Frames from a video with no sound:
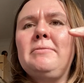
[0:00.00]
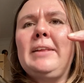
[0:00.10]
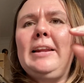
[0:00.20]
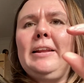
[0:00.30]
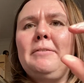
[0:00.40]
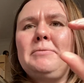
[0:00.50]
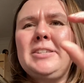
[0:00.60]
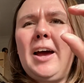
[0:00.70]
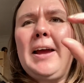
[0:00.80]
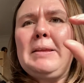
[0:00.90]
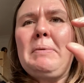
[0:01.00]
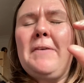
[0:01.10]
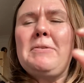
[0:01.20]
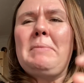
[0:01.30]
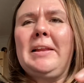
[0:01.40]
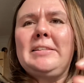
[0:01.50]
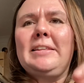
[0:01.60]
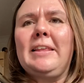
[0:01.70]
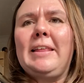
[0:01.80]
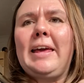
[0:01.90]
little tiny bit of the melody
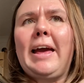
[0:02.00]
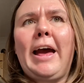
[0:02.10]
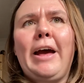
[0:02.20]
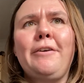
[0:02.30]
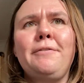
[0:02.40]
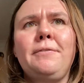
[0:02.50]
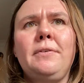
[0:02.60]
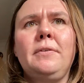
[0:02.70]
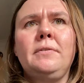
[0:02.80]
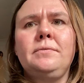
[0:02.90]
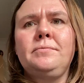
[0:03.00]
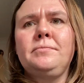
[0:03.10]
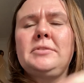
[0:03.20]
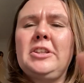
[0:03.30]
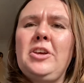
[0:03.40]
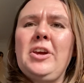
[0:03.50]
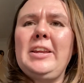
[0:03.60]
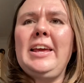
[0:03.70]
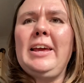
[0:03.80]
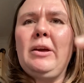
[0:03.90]
that they have, so you can
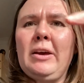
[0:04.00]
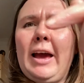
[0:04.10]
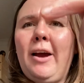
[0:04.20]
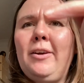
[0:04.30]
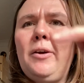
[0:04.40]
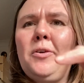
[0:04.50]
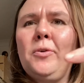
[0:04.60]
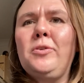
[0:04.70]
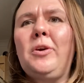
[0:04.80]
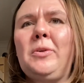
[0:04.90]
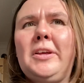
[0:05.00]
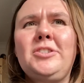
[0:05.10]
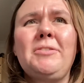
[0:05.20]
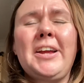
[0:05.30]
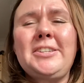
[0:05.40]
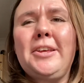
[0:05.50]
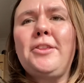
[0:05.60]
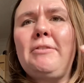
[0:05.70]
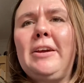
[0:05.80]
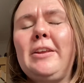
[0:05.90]
hear how low your note is. You're actually
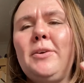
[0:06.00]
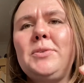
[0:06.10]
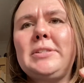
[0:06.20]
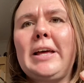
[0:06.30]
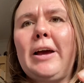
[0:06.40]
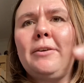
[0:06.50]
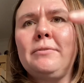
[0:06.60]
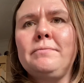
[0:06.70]
3 notes down.